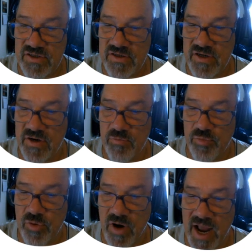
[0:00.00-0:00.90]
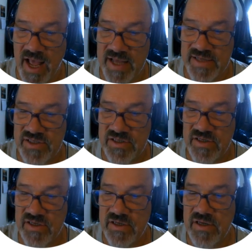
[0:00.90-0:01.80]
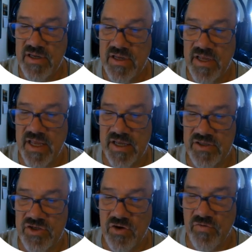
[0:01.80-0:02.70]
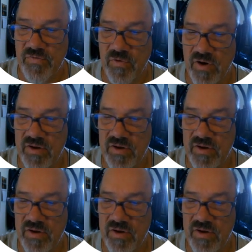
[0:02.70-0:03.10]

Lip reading: compress, and so forth.